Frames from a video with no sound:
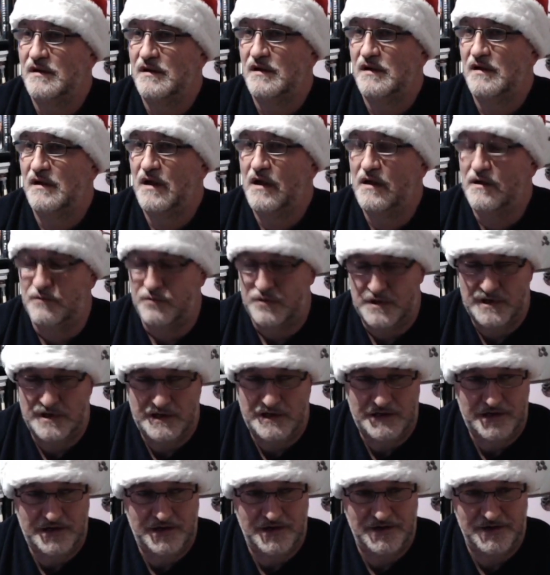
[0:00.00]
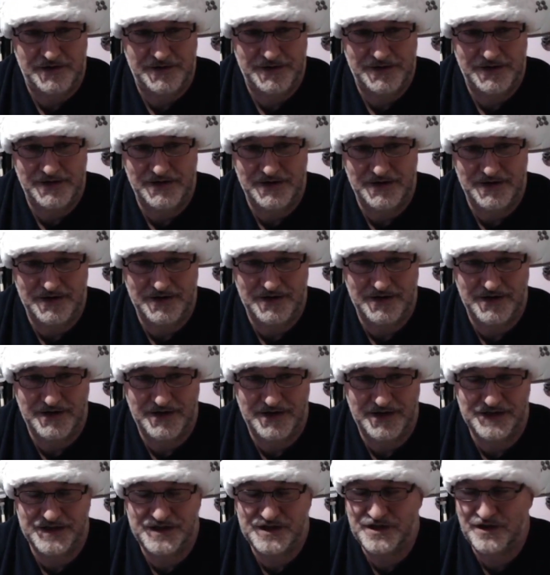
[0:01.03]
Oh,
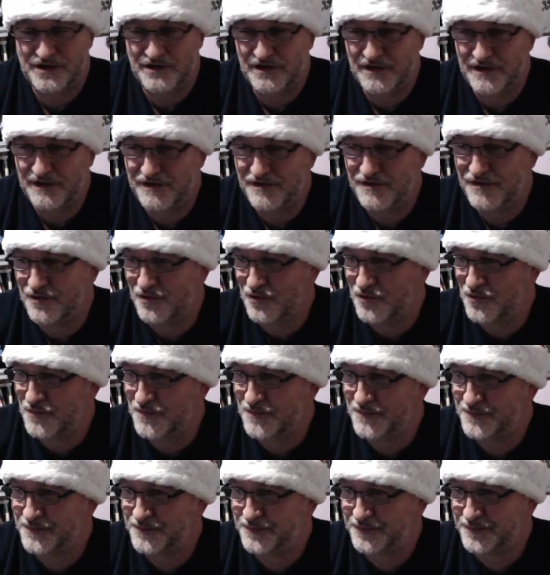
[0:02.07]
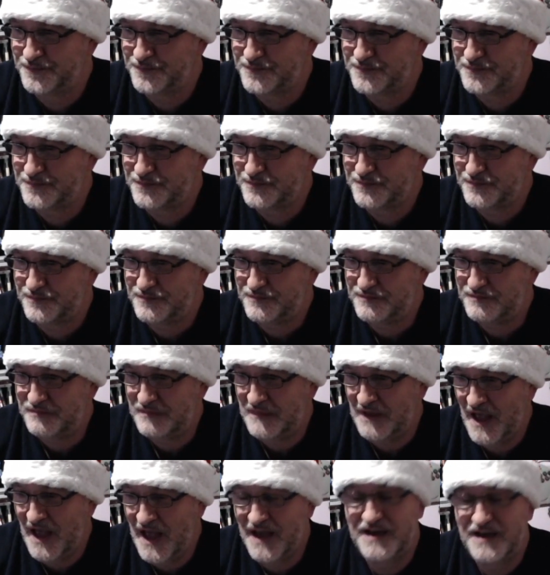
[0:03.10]
I suddenly thought.
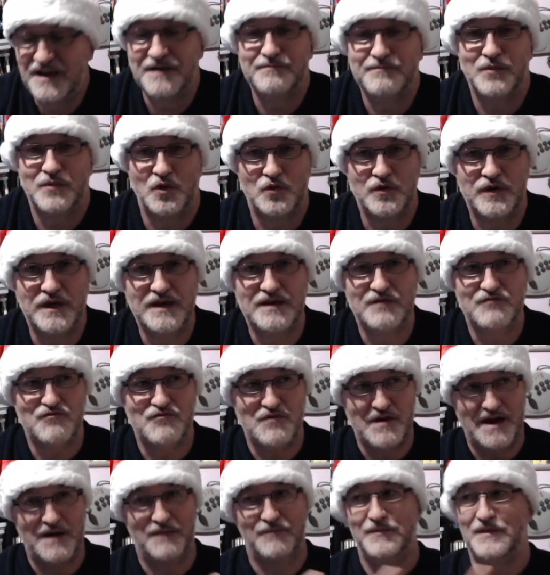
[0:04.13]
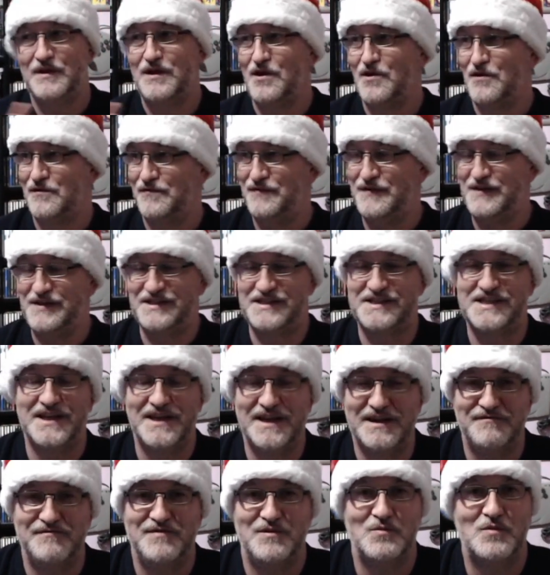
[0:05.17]
And I'm looking round the office at
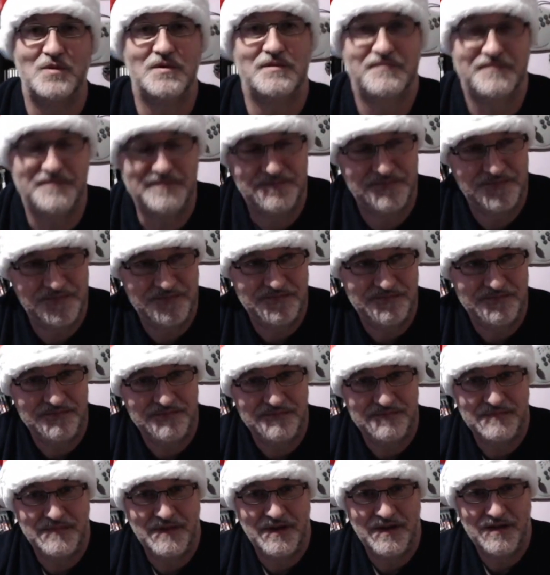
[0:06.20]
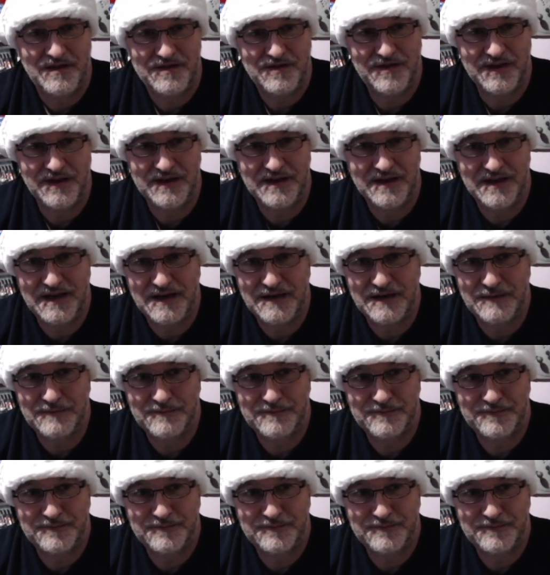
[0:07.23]
everyone, thinking,